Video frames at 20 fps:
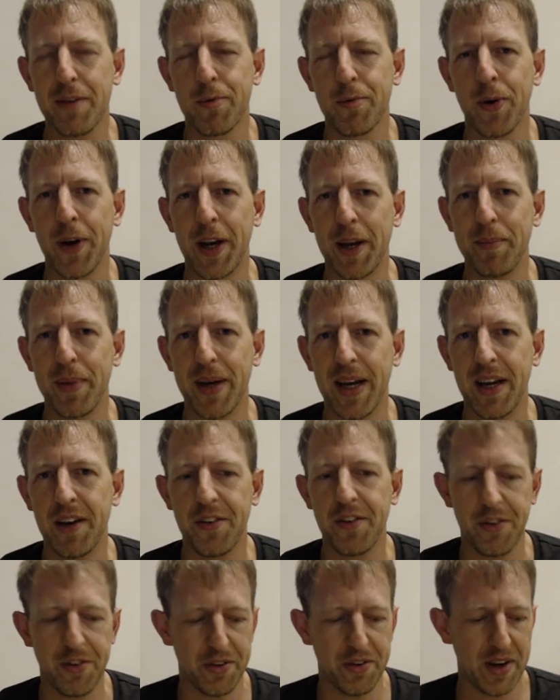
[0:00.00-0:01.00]
Ruy
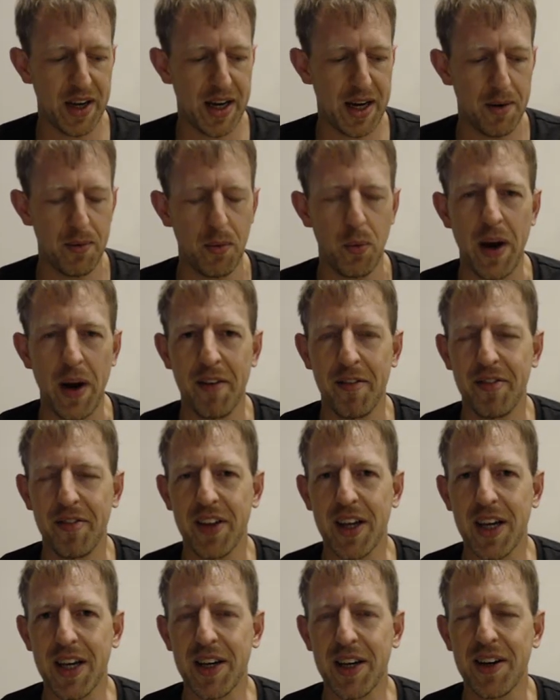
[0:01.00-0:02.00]
López one of
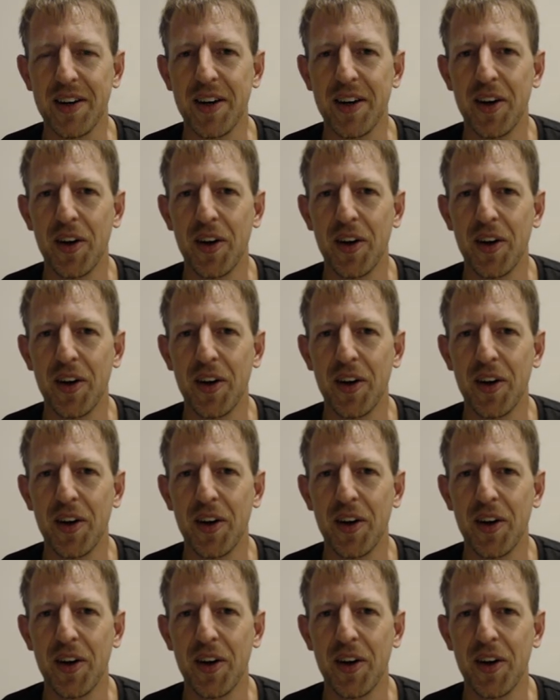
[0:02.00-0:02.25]
the